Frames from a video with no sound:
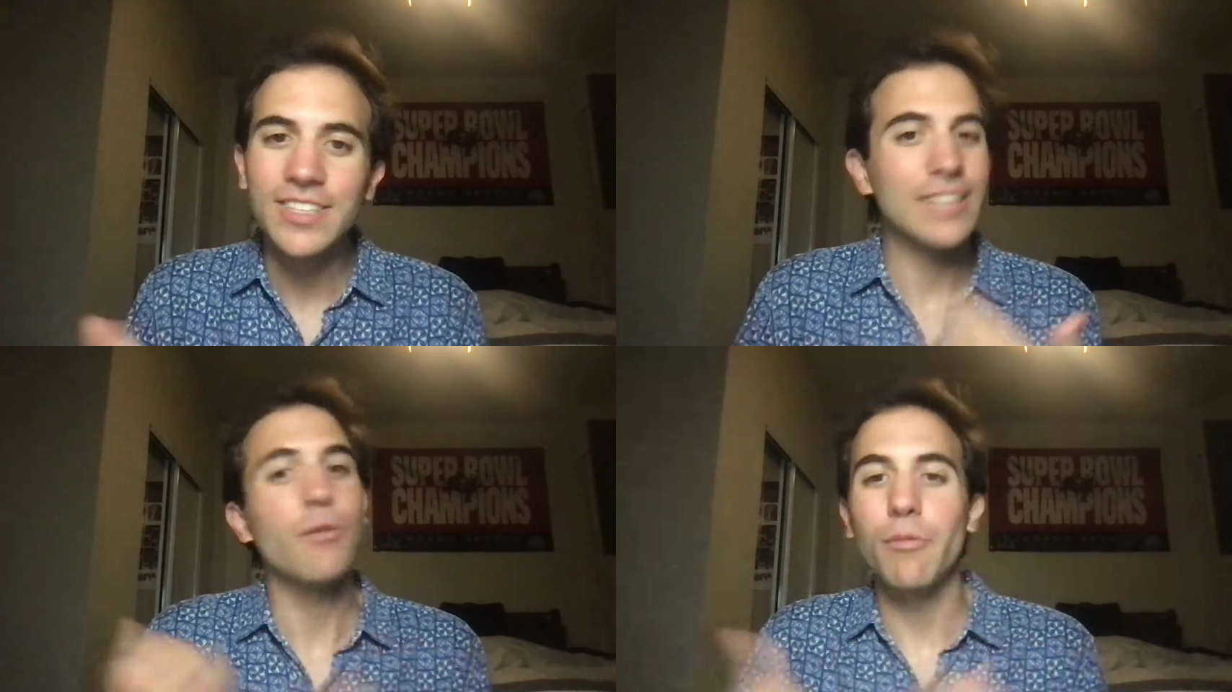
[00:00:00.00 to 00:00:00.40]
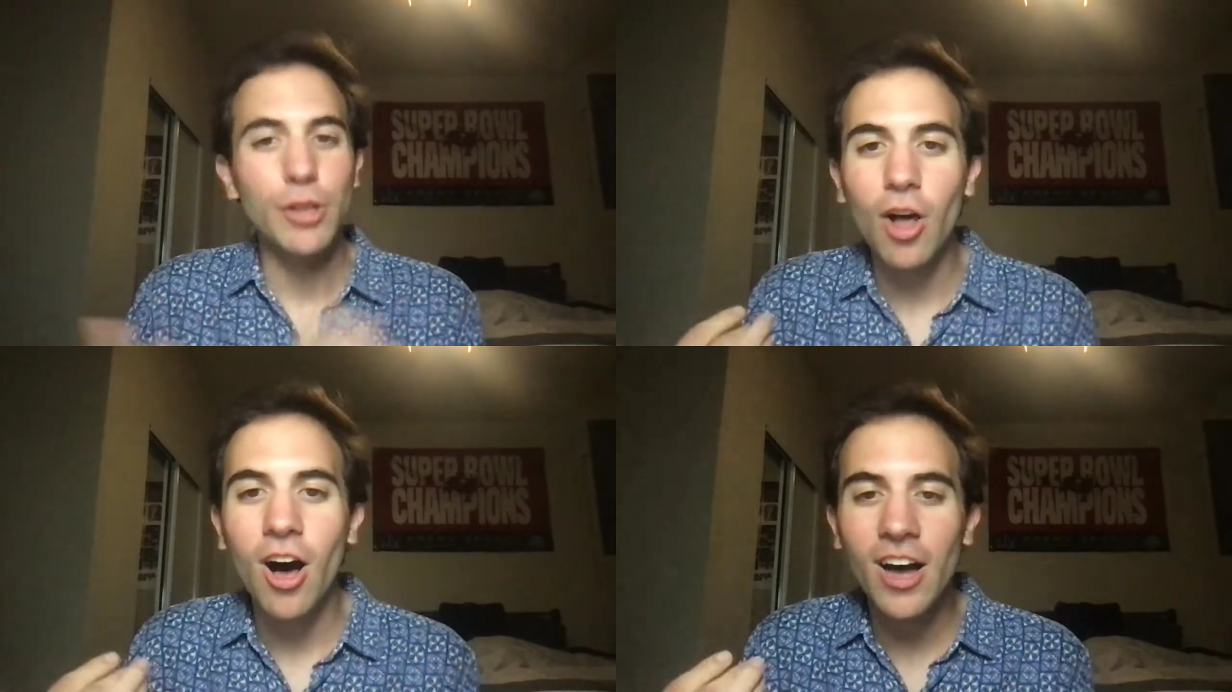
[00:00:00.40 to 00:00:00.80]
That's why we
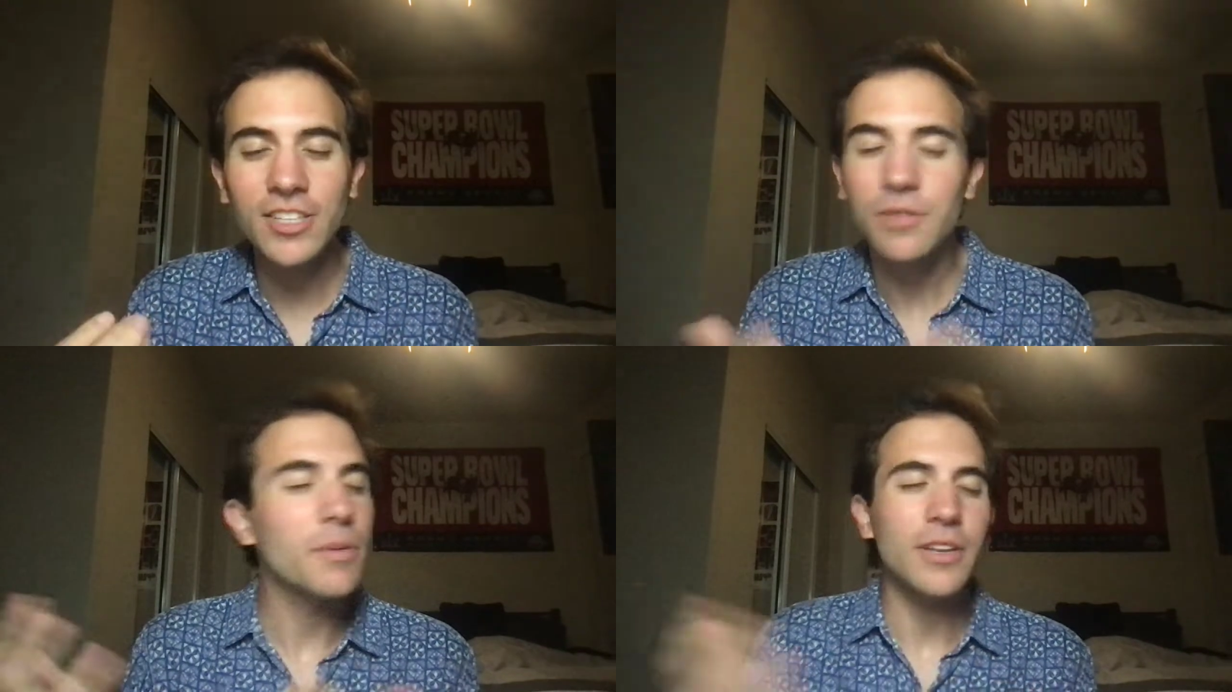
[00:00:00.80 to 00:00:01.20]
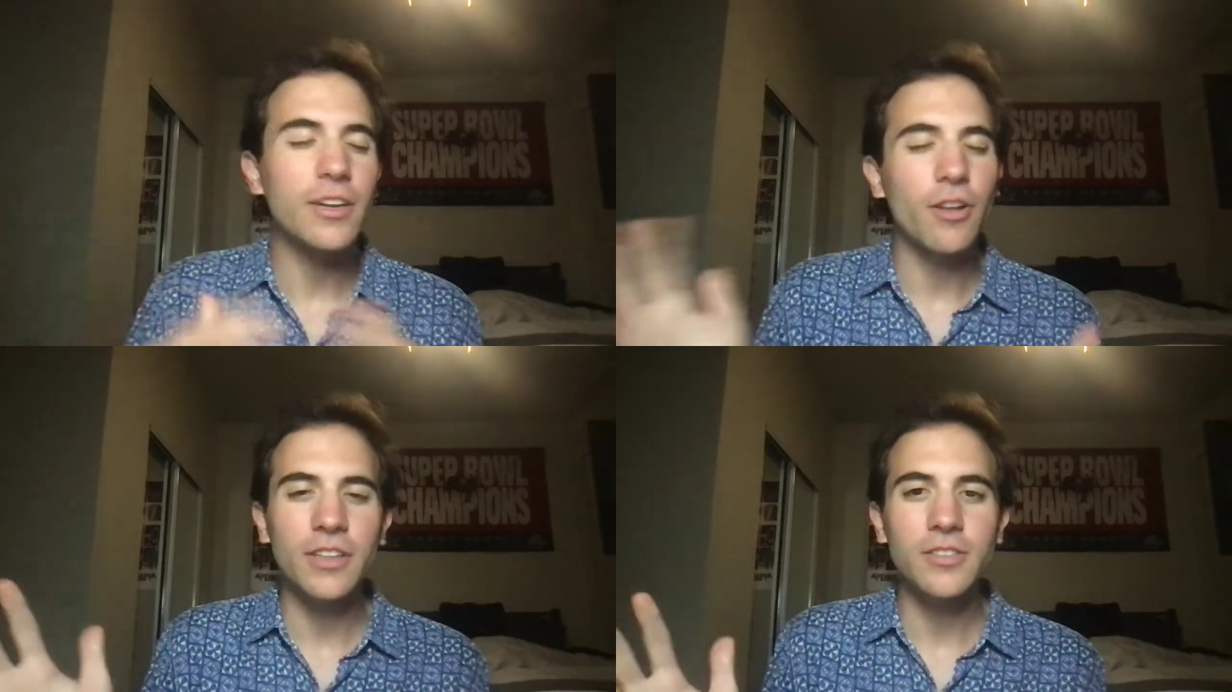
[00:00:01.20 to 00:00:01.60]
lost. But
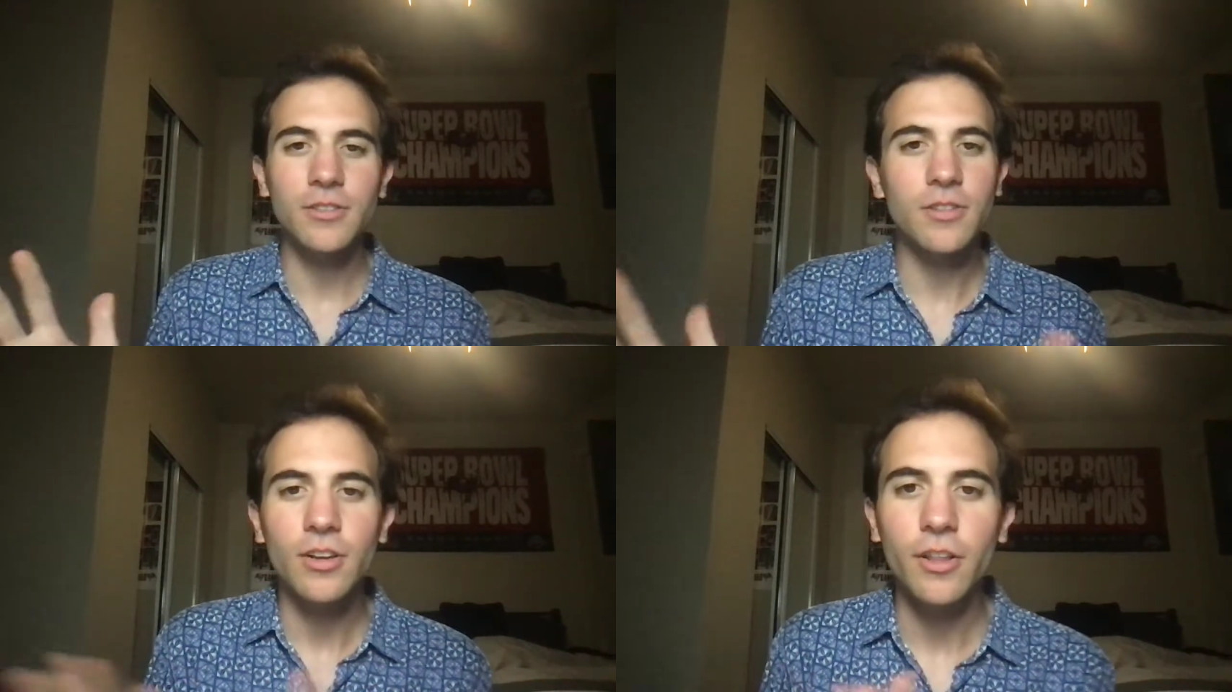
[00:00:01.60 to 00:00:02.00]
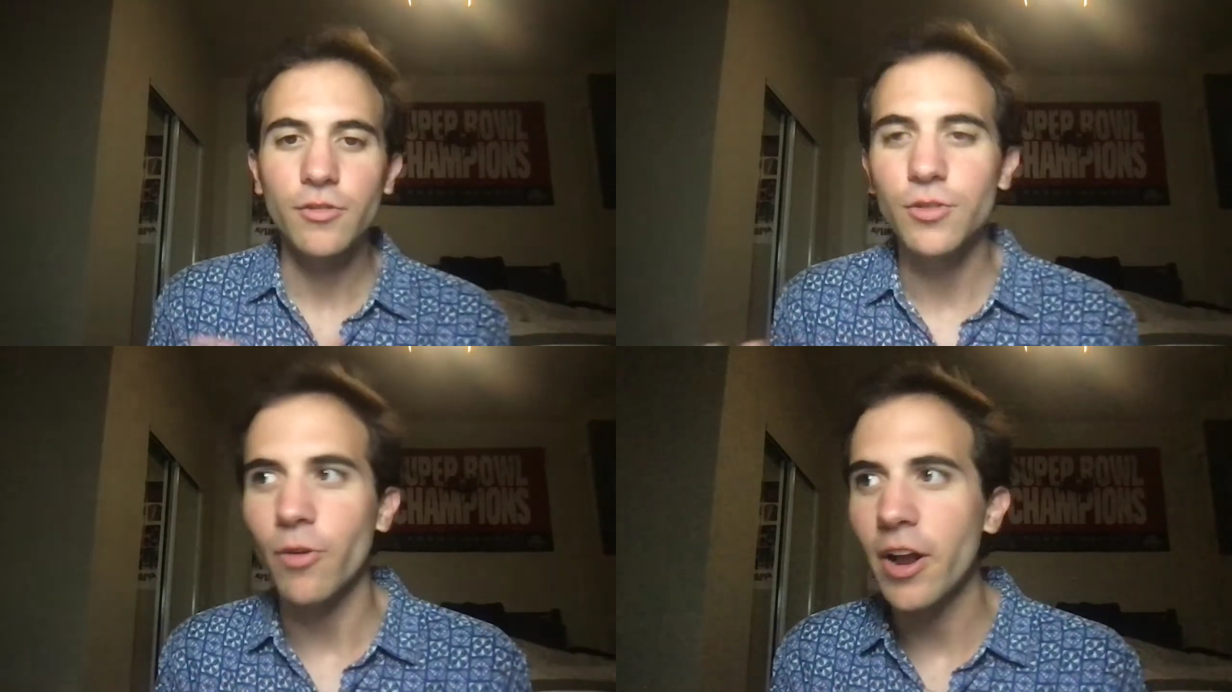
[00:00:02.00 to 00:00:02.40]
that's another
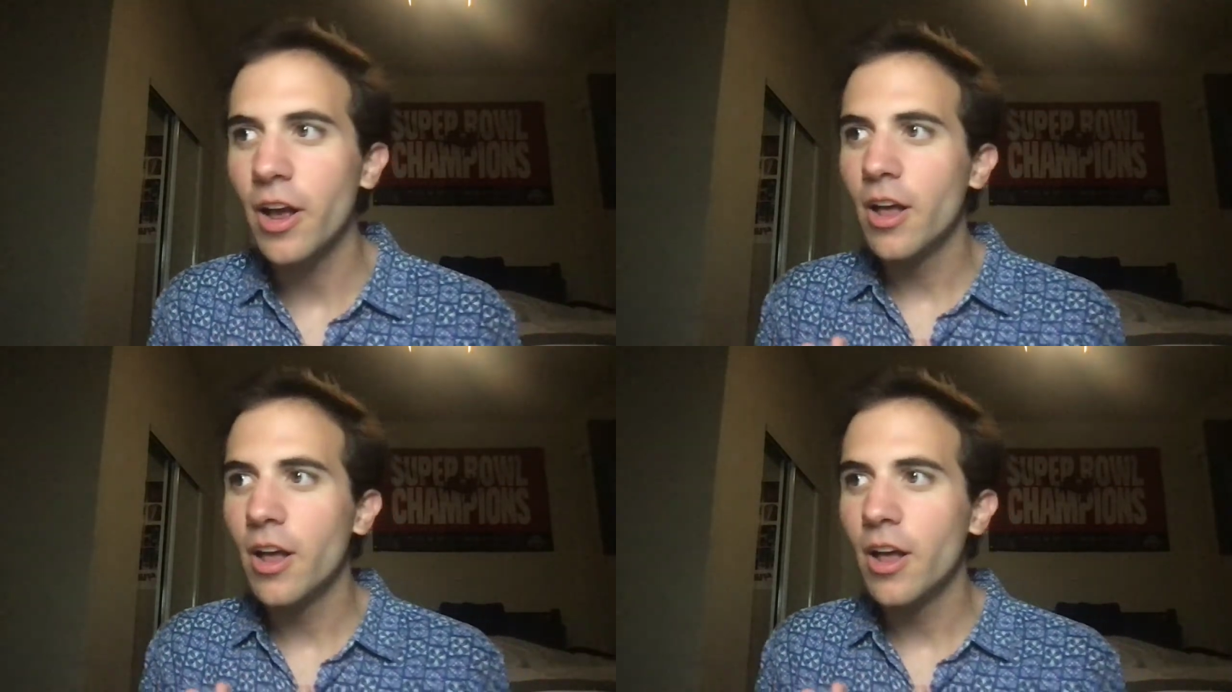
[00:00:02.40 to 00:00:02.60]
story.